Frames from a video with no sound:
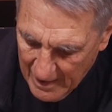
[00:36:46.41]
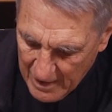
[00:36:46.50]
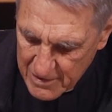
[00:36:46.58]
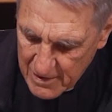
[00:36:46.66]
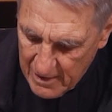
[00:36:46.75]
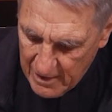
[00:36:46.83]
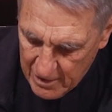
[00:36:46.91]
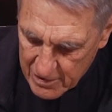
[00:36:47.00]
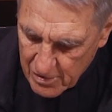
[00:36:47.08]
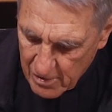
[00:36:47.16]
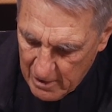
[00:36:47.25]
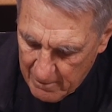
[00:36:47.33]
as an
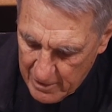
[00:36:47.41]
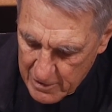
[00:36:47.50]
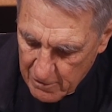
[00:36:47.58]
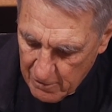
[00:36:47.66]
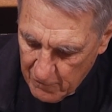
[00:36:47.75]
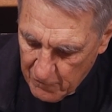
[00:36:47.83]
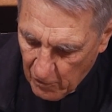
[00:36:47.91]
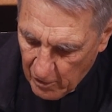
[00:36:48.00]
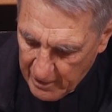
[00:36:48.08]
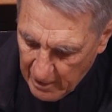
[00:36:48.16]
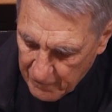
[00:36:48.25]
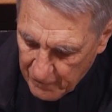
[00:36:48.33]
Eastern image
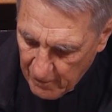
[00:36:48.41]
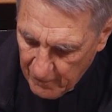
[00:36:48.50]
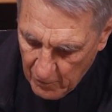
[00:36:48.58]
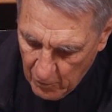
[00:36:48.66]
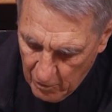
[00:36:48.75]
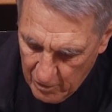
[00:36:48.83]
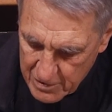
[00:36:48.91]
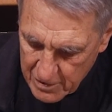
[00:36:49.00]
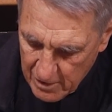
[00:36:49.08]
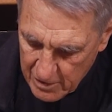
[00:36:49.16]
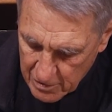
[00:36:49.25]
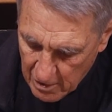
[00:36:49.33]
forgetful of the wounds
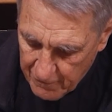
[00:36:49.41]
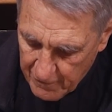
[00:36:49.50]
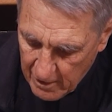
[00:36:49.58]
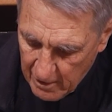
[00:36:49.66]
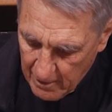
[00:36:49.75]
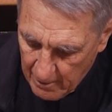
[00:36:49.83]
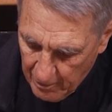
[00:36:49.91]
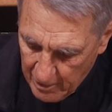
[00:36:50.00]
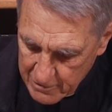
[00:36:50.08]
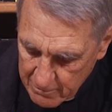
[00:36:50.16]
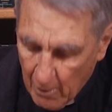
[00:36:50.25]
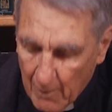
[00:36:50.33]
and the suffering of the
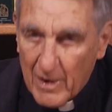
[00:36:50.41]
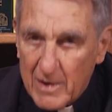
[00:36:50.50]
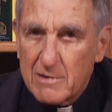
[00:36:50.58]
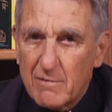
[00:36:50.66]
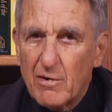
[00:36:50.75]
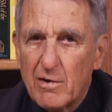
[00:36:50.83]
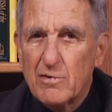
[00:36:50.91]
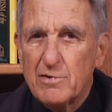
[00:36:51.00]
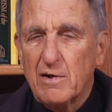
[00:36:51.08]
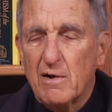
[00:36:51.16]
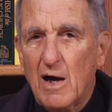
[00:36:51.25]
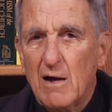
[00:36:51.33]
present moment. That's a very
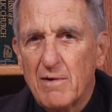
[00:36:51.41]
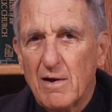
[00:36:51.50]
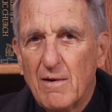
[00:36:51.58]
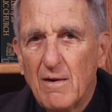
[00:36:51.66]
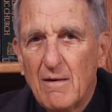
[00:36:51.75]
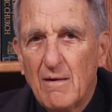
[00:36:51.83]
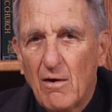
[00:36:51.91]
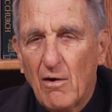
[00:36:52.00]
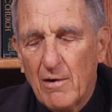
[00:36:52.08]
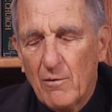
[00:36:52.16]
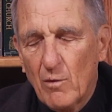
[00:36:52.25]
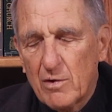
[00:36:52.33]
interesting comment
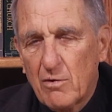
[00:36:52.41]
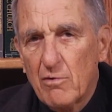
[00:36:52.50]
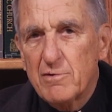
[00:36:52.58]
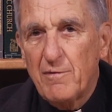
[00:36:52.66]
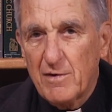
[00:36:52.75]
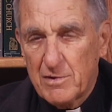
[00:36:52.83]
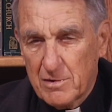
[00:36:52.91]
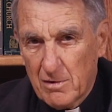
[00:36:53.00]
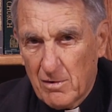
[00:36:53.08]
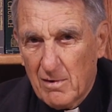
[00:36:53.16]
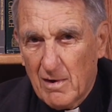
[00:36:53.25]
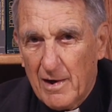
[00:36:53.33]
on what crucifixes
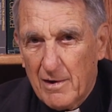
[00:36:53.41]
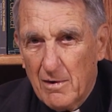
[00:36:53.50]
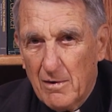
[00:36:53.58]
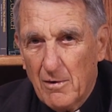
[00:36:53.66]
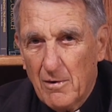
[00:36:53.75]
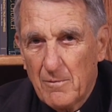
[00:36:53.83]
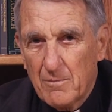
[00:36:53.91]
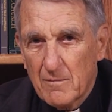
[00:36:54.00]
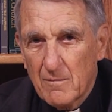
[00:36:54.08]
look like, you know?